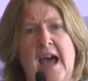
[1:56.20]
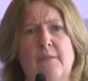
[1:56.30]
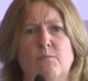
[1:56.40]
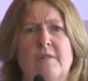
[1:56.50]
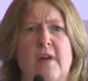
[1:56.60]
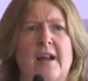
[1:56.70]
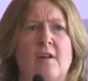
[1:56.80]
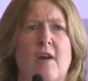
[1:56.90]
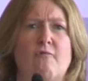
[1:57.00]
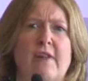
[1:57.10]
And we've had
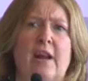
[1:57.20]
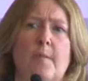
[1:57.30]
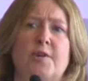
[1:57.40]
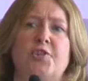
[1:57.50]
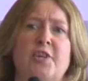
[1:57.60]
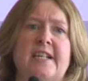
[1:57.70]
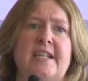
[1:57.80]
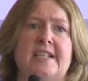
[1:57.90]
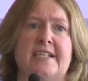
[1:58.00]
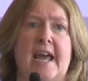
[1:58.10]
a real
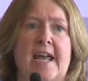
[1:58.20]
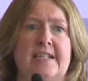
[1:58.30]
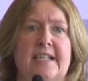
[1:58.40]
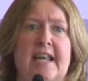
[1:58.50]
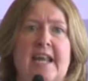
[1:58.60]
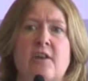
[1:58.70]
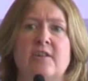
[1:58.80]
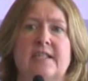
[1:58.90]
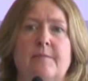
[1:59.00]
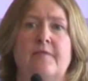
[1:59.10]
opportunity today to hear
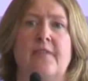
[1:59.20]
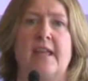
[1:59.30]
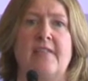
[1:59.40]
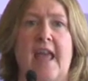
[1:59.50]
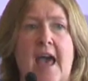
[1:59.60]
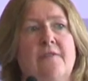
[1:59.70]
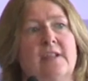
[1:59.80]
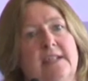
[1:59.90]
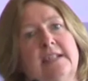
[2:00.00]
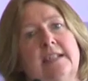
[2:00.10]
some of the
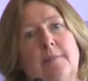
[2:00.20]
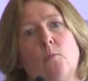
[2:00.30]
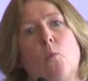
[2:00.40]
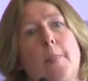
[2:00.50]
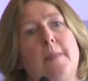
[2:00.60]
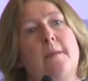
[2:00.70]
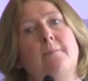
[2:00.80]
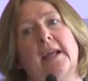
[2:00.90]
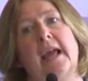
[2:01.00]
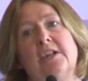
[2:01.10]
evidence about what the
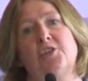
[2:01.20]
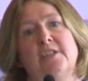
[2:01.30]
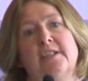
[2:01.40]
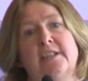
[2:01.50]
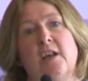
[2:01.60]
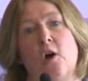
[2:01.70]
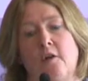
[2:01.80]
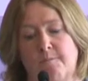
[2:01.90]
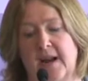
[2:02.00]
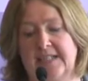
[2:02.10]
implications
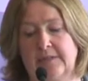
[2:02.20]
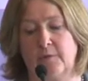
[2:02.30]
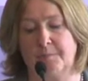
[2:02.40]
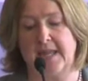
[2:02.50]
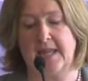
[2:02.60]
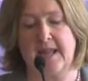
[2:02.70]
of Brexit will be